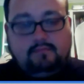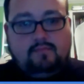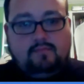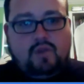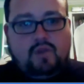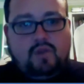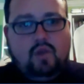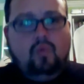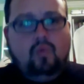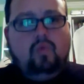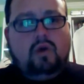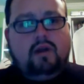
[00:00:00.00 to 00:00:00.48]

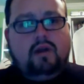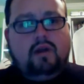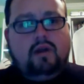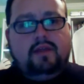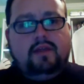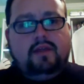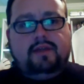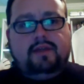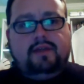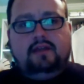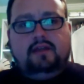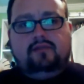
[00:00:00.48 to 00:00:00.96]
One of
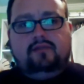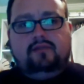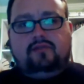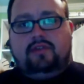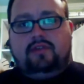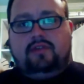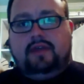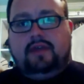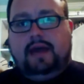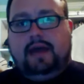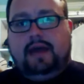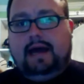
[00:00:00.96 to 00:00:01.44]
the things
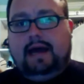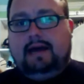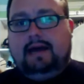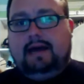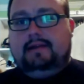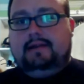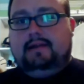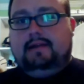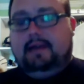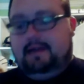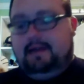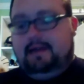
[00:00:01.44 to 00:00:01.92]

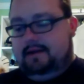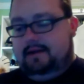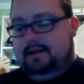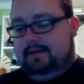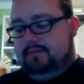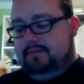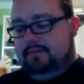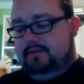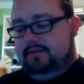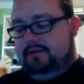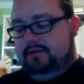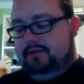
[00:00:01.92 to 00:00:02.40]
that ended
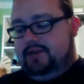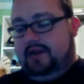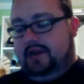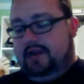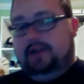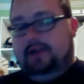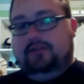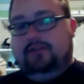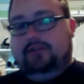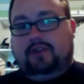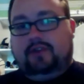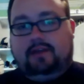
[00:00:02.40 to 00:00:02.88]
up
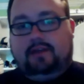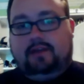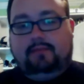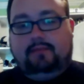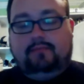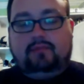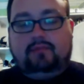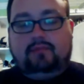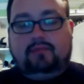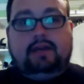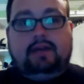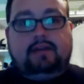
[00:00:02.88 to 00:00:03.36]
changing
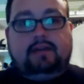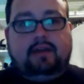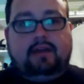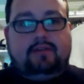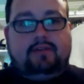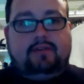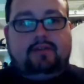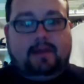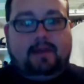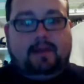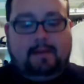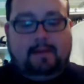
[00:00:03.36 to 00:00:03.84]
in
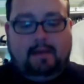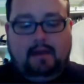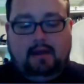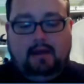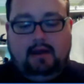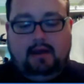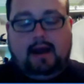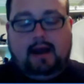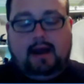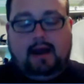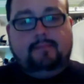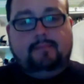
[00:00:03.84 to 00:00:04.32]
playtesting,
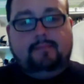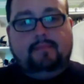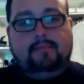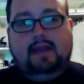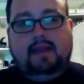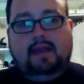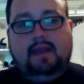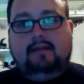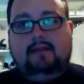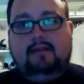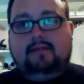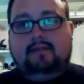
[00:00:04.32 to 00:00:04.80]
I
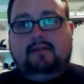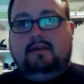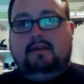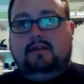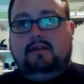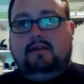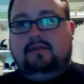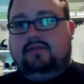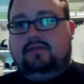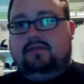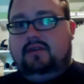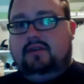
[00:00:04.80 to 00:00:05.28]
made
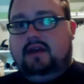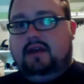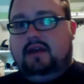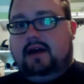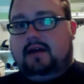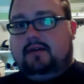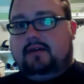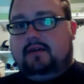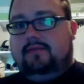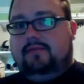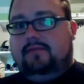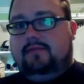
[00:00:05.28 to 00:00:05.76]
this
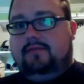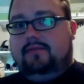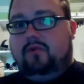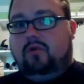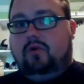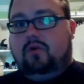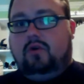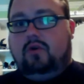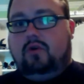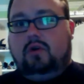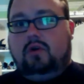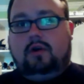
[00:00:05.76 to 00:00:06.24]
deck
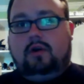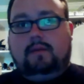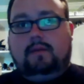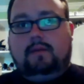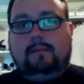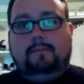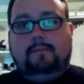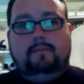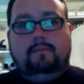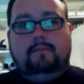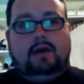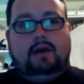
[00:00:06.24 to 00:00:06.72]
for
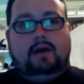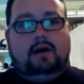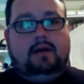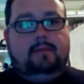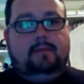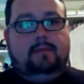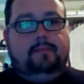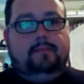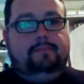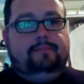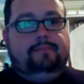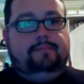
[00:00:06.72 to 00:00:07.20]

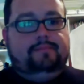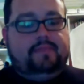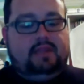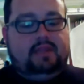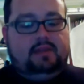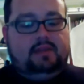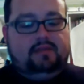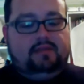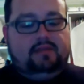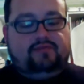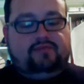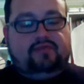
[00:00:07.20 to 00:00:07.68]

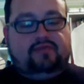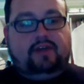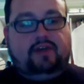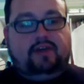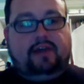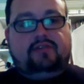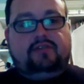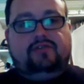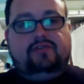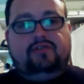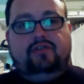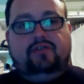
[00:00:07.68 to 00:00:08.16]

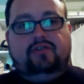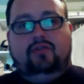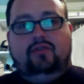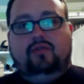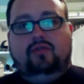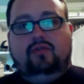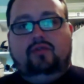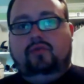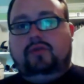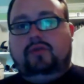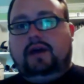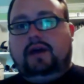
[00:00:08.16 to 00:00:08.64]
like
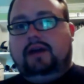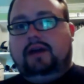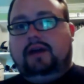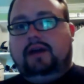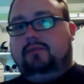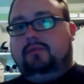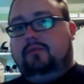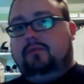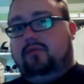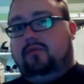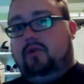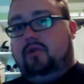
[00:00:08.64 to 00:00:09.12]
2
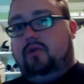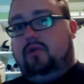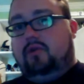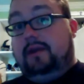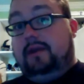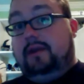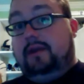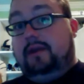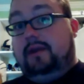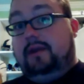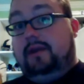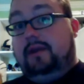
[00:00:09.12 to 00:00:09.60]
nights before
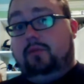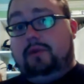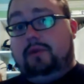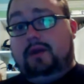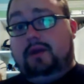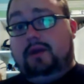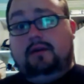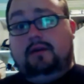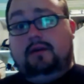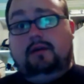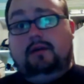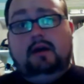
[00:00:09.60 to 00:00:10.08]

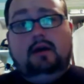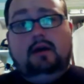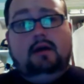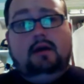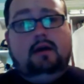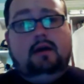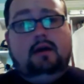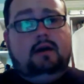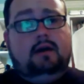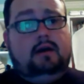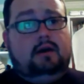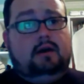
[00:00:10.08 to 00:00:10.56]
Metatopia,
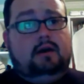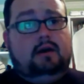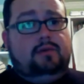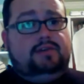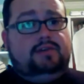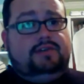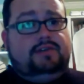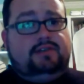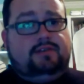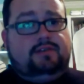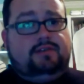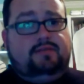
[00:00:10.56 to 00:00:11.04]

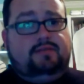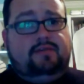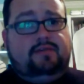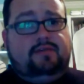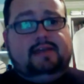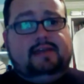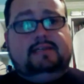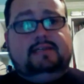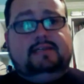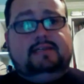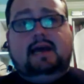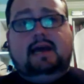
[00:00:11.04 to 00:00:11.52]
which is a
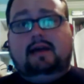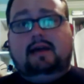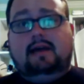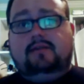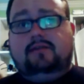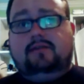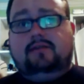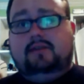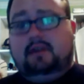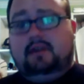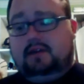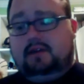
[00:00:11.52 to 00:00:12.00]

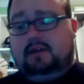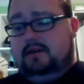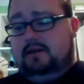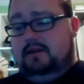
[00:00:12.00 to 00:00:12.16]
fantastic